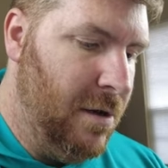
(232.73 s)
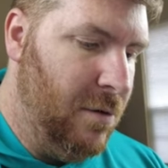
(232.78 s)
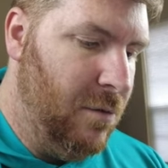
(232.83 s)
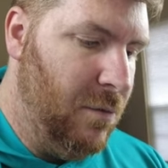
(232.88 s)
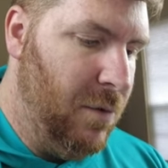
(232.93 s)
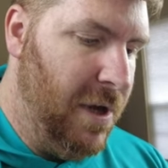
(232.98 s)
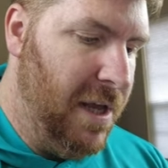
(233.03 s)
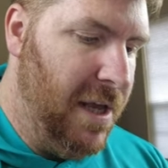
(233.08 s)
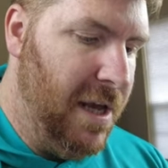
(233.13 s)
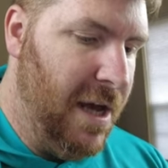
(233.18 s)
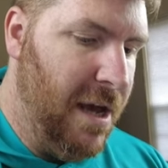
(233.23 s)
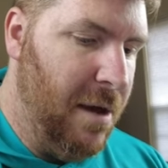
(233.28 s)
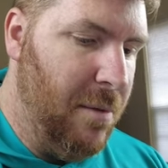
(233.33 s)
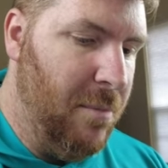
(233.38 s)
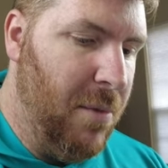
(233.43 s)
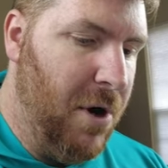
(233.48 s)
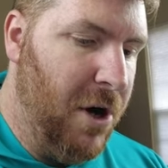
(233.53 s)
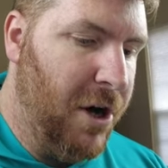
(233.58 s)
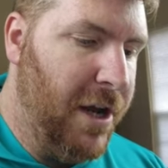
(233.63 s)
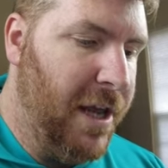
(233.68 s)
We got
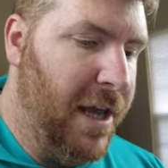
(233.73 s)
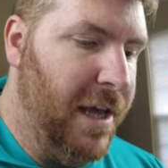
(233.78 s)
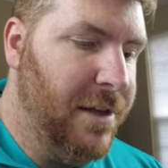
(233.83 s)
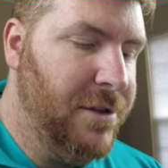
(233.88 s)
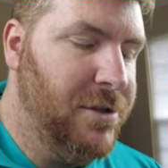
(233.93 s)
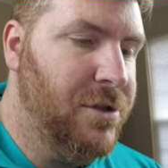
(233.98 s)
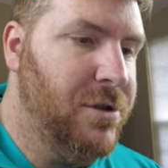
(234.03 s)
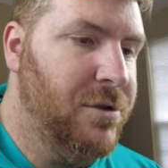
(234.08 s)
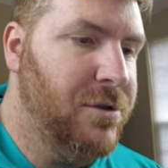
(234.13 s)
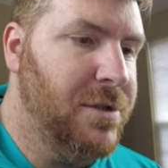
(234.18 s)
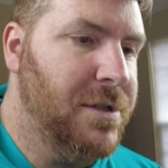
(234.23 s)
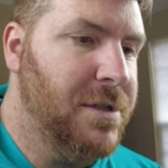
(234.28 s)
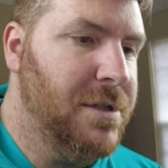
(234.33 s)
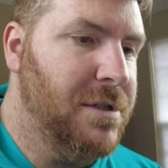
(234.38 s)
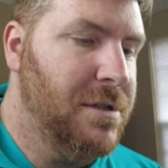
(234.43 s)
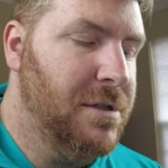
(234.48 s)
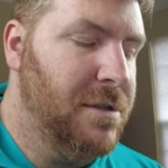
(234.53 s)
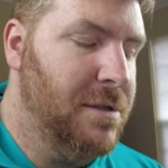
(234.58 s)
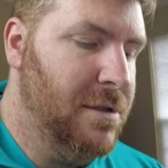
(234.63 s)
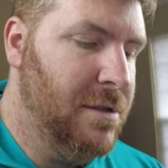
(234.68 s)
Mark Andrews.
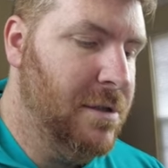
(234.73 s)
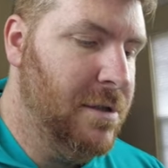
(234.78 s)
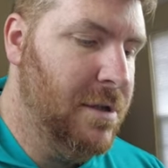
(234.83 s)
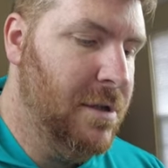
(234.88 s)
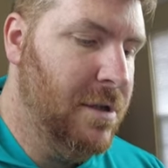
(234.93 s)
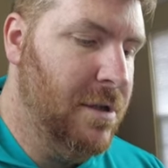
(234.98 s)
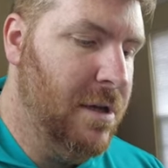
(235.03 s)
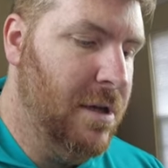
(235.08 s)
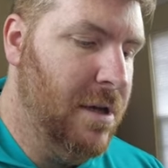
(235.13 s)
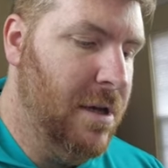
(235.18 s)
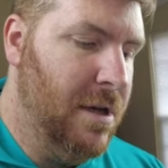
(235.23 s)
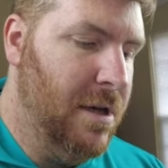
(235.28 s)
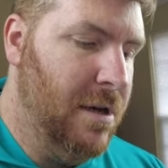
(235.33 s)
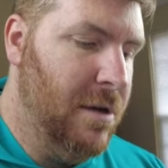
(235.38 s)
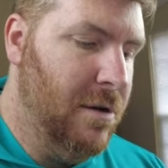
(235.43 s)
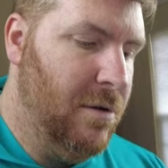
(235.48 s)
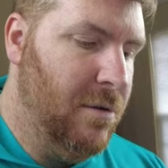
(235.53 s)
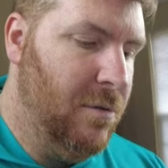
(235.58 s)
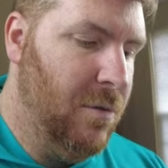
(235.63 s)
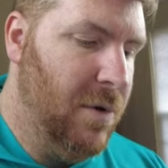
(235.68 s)

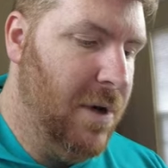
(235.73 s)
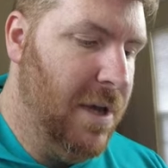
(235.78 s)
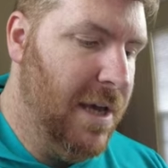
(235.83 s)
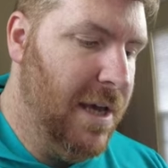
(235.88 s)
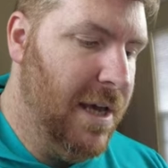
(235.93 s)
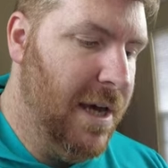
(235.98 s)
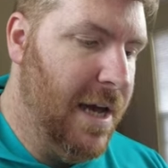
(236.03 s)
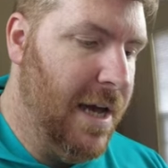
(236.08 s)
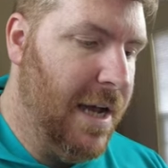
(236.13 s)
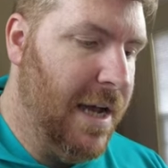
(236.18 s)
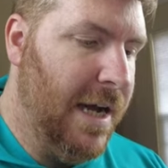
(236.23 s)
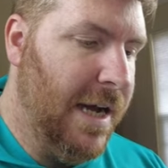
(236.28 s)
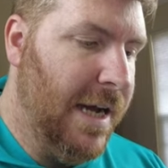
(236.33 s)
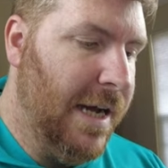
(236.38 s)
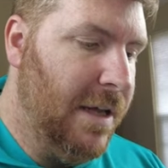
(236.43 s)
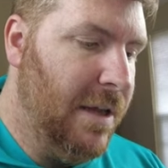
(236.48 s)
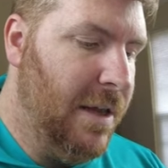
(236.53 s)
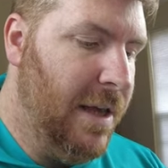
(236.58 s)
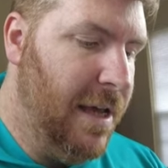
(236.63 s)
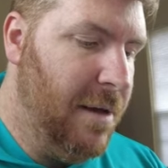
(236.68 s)
We got
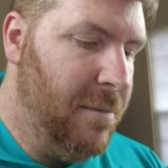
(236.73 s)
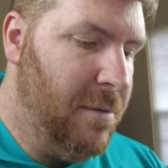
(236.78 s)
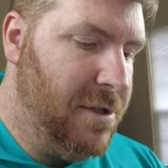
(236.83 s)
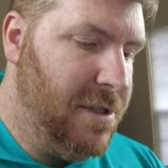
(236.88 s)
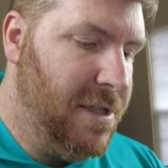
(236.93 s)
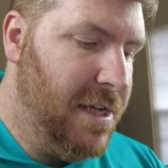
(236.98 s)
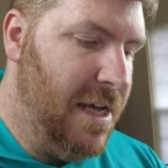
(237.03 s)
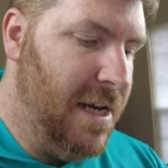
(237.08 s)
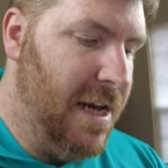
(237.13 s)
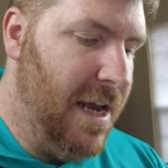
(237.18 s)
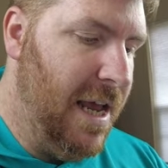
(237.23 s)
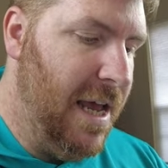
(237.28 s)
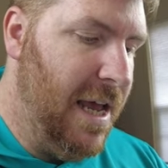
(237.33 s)
Kyle Hamilton